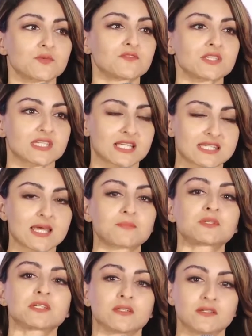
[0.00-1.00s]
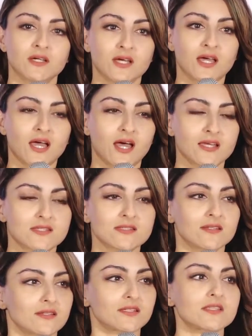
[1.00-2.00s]
we've just accepted as
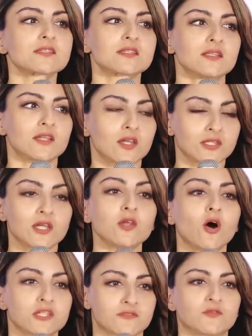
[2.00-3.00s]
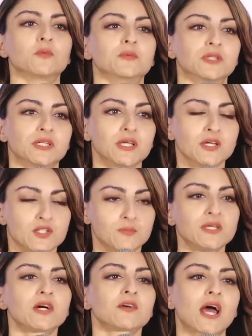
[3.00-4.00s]
this is the lot of a woman to
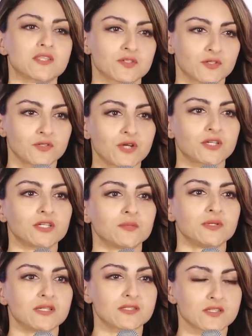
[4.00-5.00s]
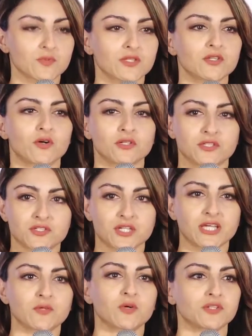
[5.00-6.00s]
be harassed on a regular basis, whether you're on a
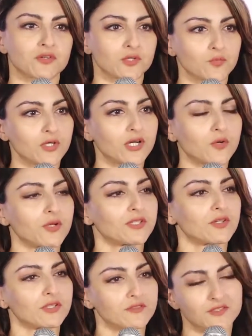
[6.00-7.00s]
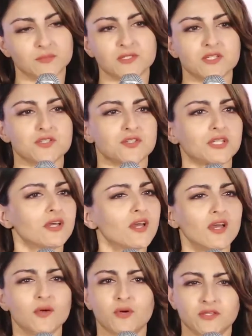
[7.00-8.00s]
train, whether you're at work, whether you're in the film industry,
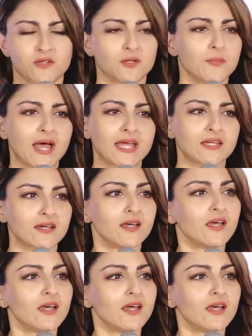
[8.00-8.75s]
whether you're in a bank.